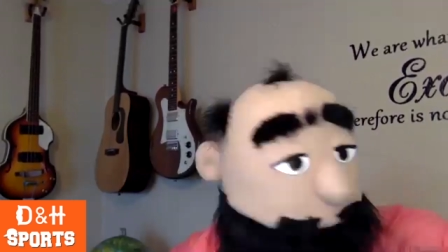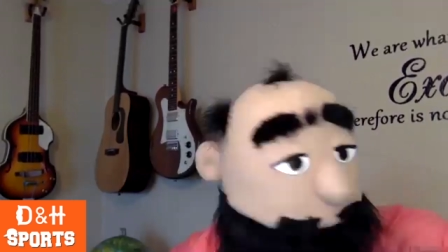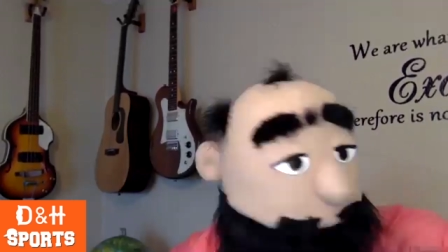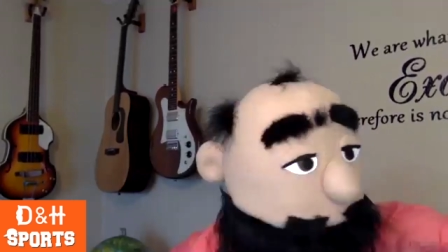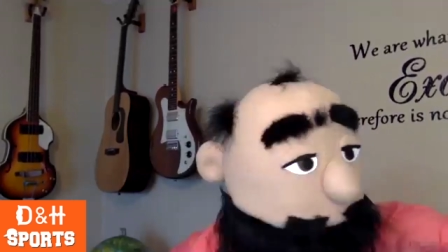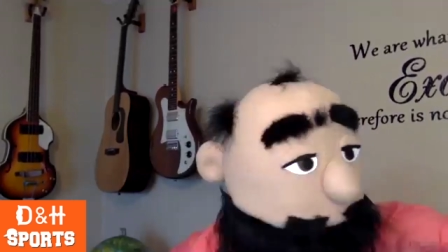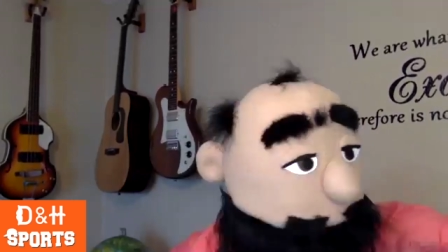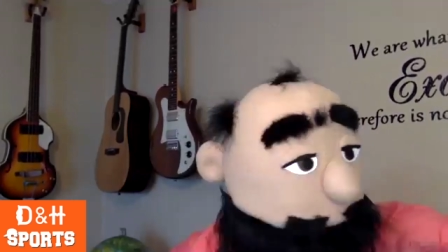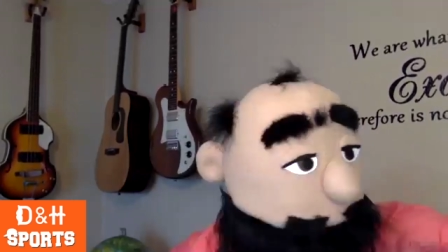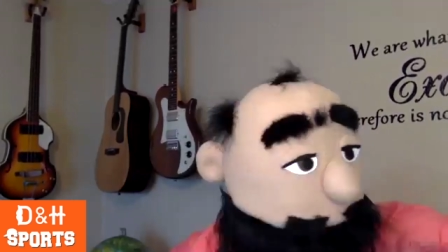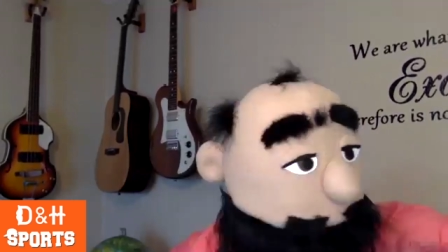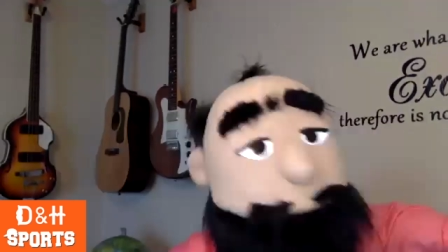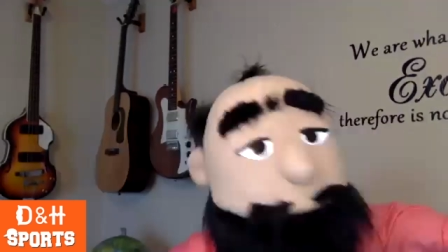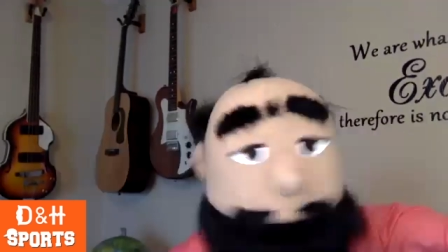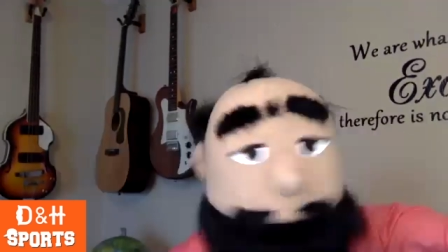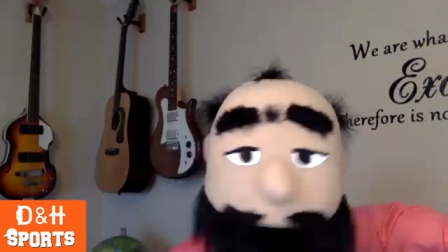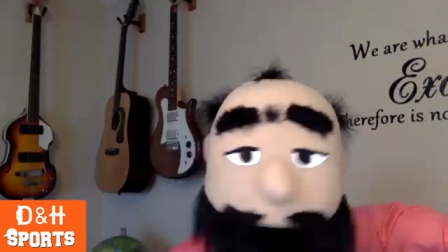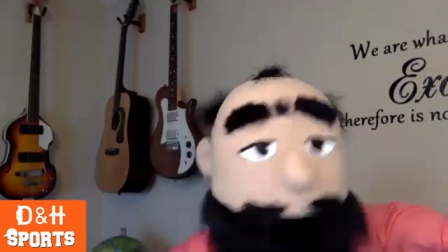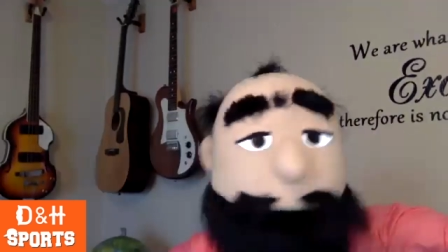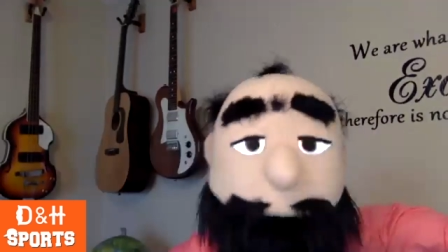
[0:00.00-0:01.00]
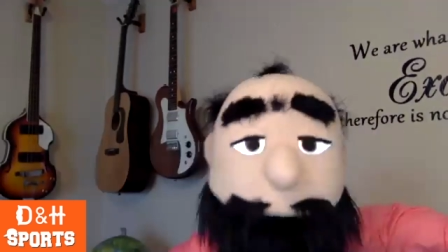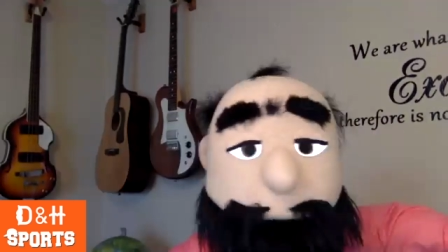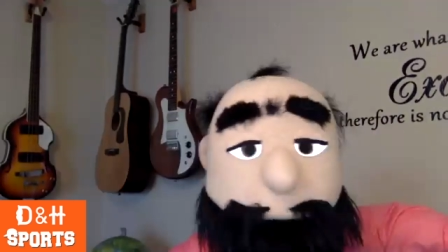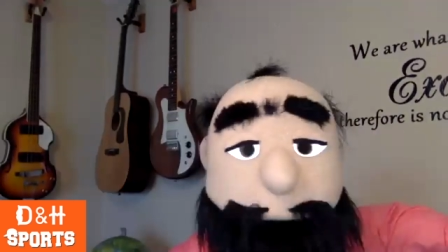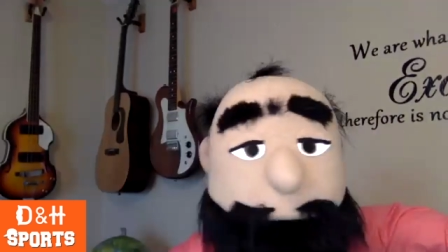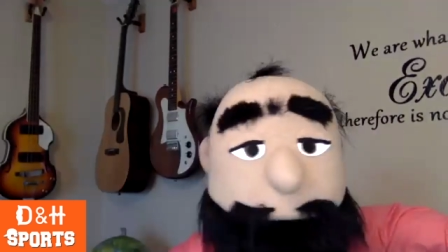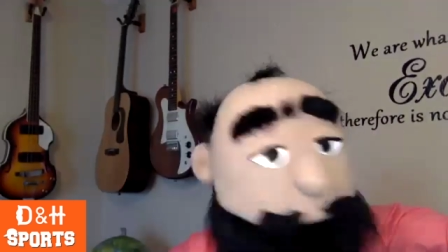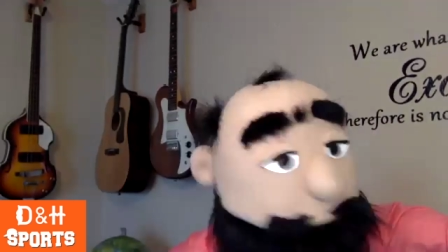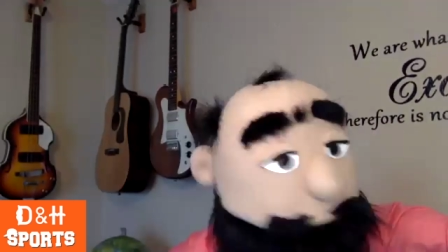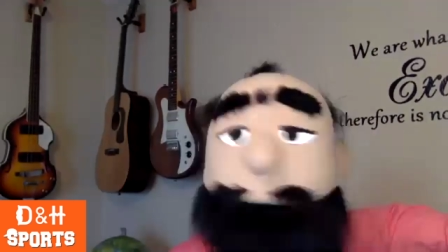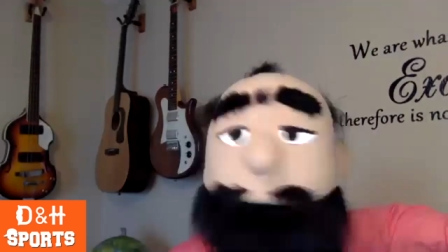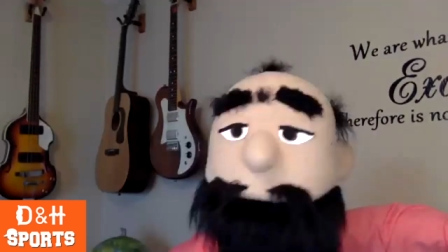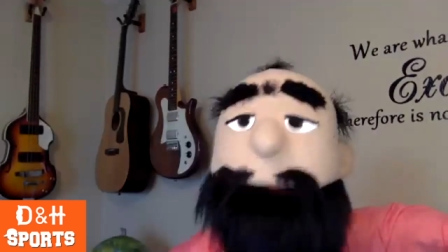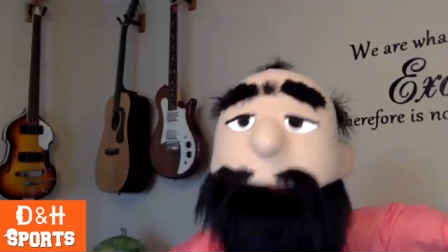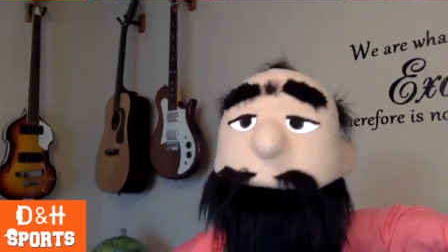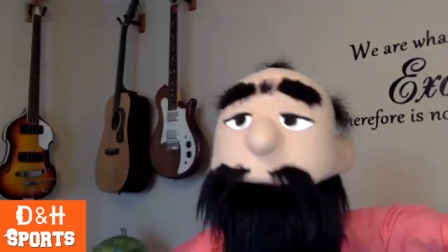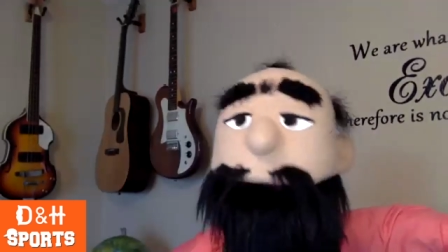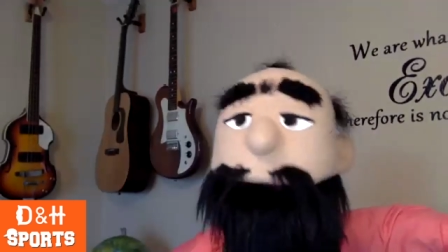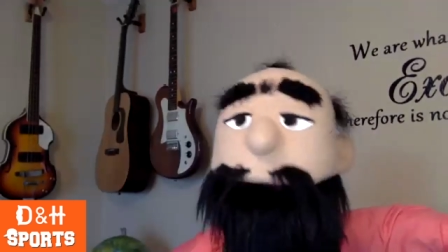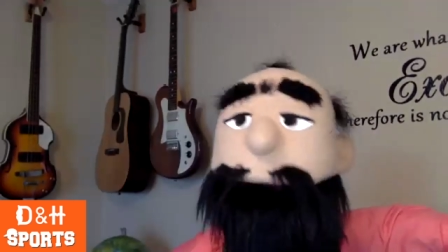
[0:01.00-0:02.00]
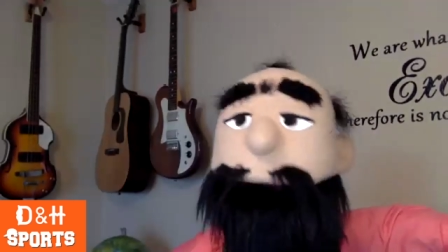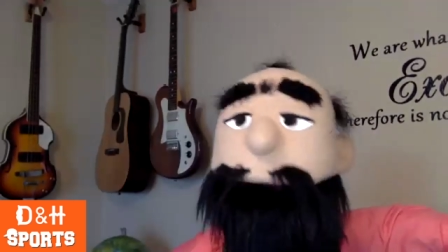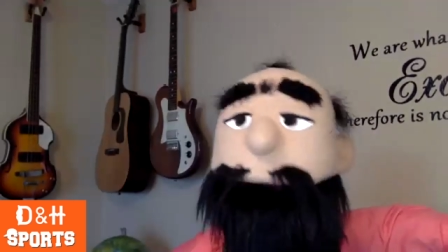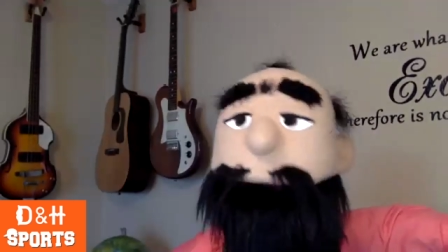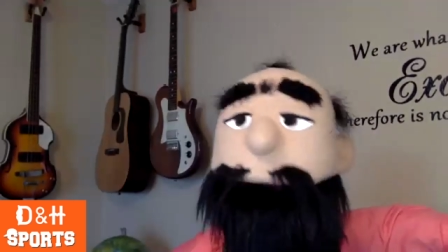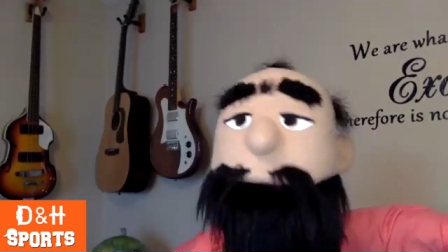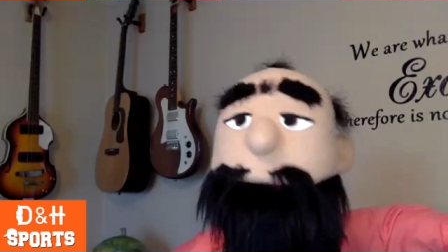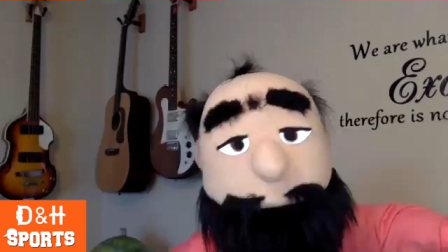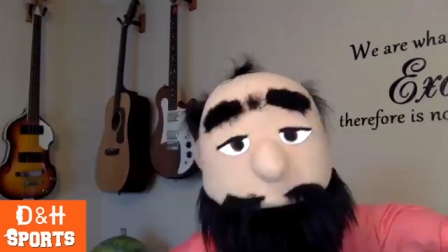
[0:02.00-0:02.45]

can never John. strengthen. The arm strength is